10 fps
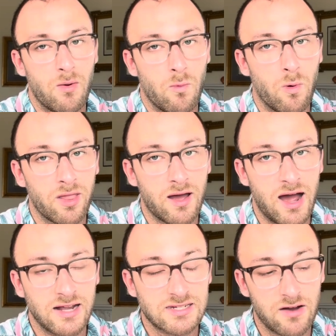One of the
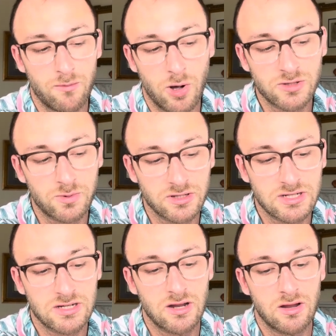highest ever
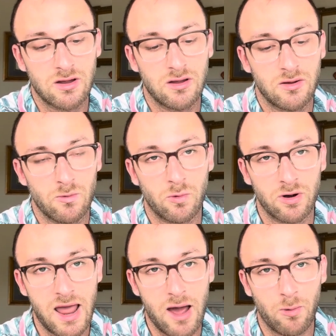multiples. We're
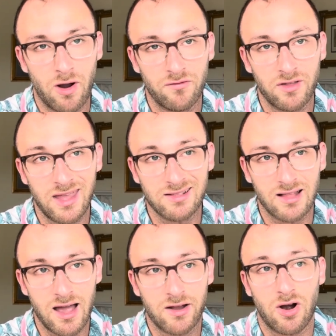now roughly in
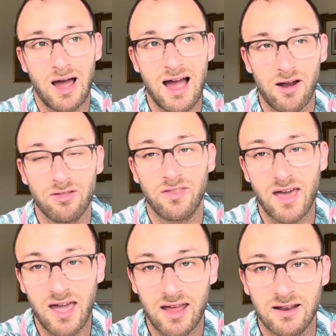line or higher than
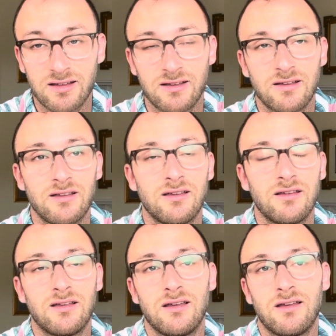that.
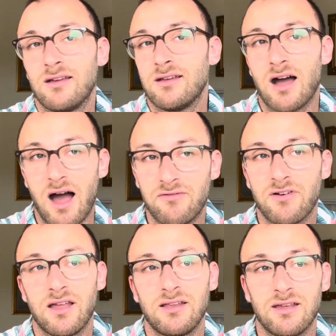I
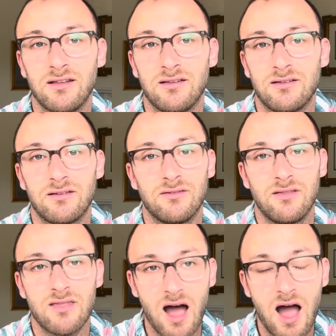find it
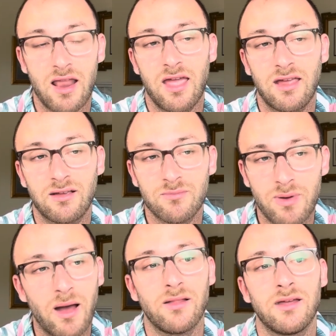not a
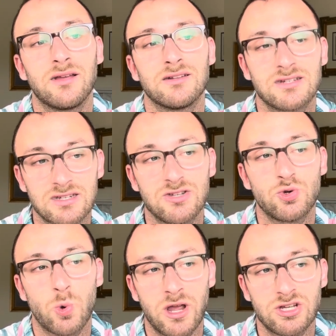compelling
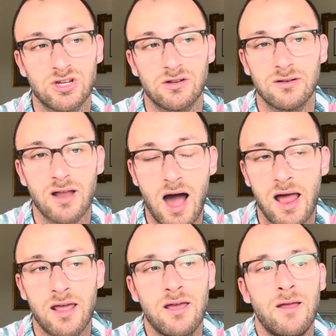situation,
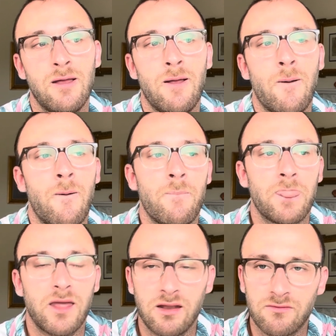not
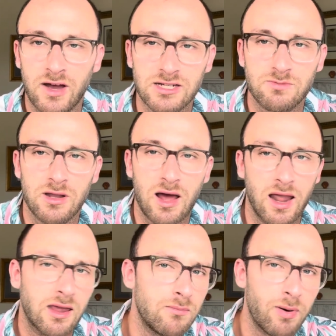an investment I
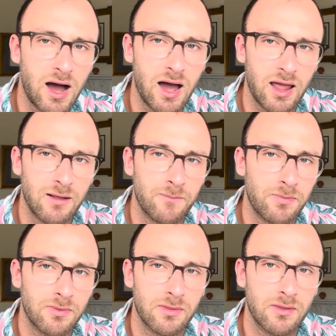could buy
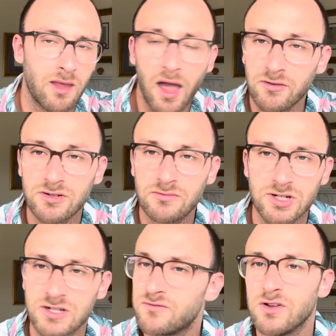and
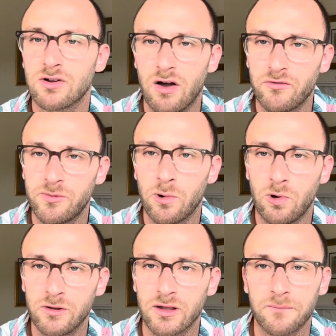just feel comfortable
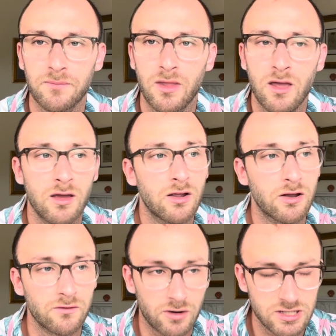holding.
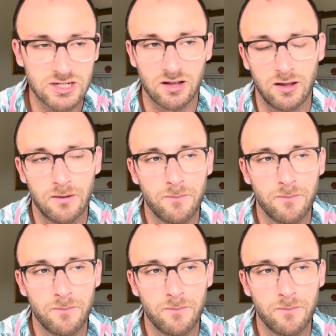Conversely,